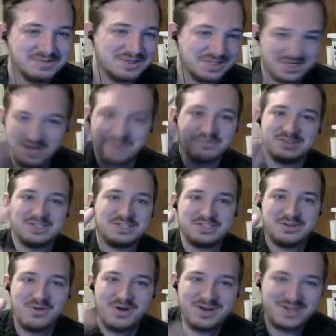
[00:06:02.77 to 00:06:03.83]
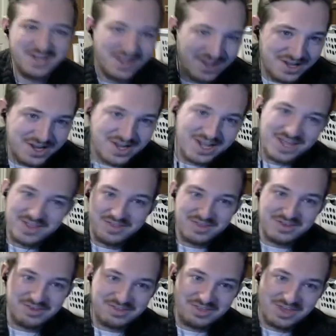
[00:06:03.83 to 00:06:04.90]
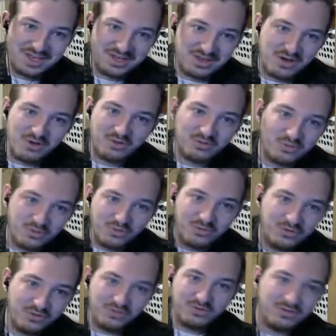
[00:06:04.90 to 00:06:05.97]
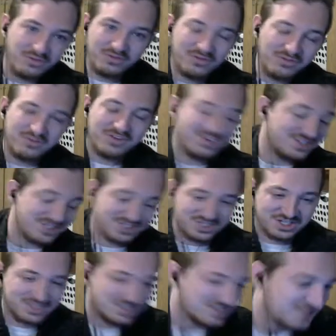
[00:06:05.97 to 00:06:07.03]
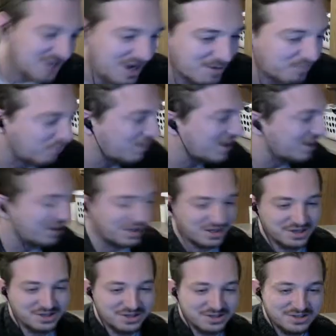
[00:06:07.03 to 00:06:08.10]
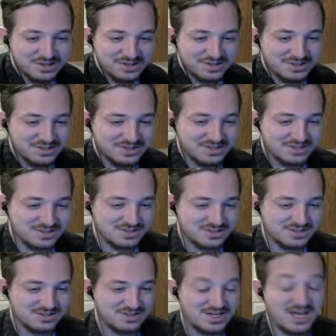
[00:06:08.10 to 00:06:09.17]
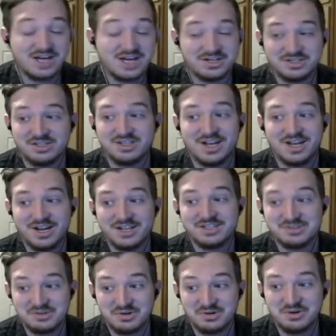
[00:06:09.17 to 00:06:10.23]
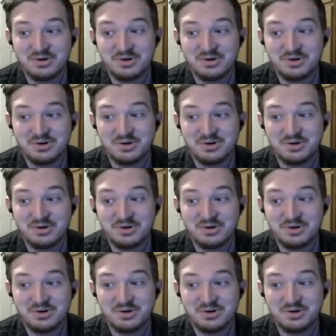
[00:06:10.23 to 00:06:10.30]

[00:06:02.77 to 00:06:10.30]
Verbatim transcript: it comes to storytelling, this thing goes, it just doesn't stop reeling. Actually, that is true.